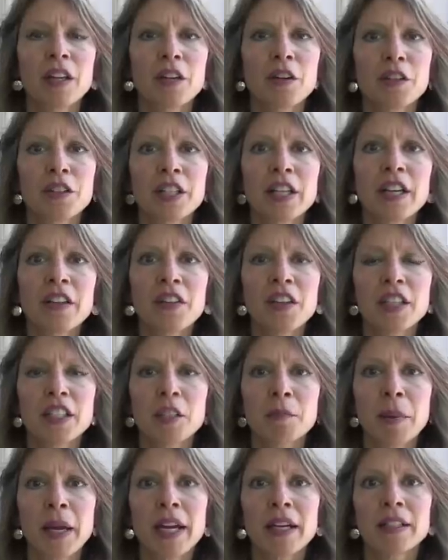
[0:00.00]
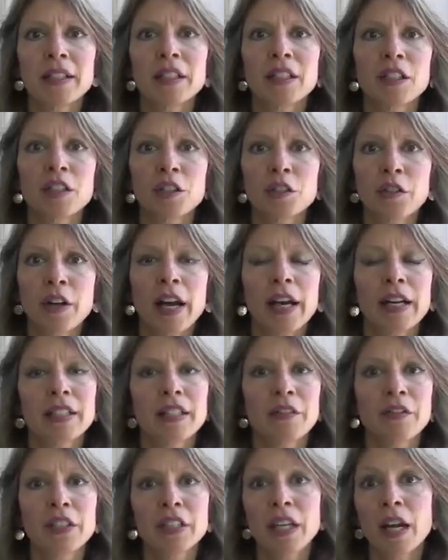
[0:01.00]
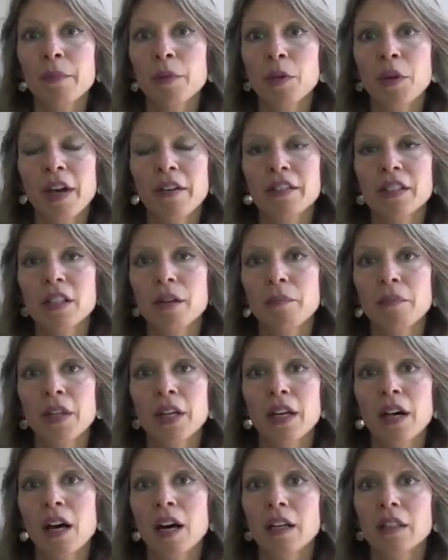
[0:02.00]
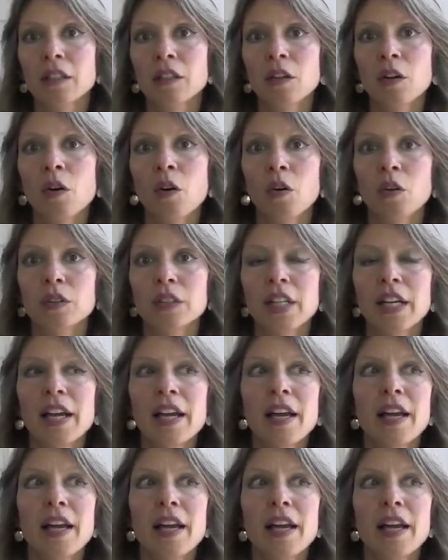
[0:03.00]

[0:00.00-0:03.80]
your teeth expand and contract every time you have something hot and cold.